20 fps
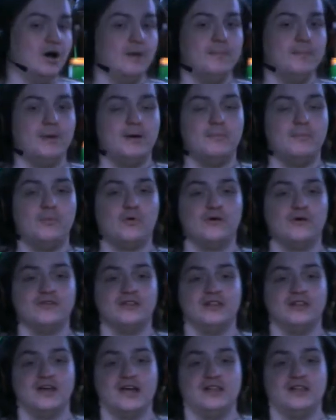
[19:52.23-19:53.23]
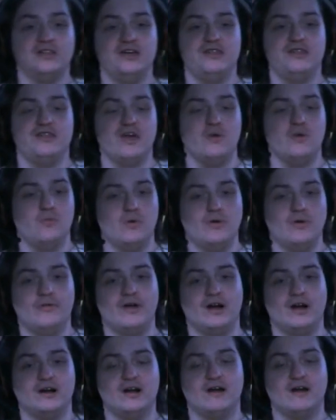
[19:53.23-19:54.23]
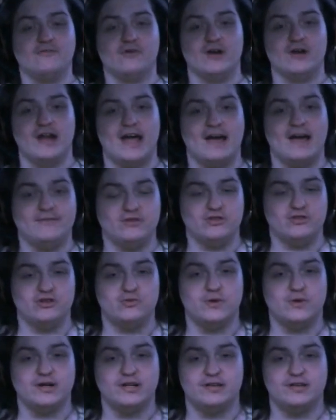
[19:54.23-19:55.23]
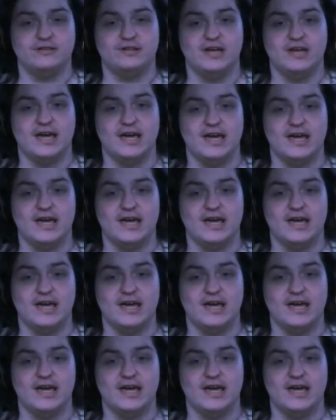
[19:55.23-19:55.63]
but more than likely they will not cover it after the 20th day,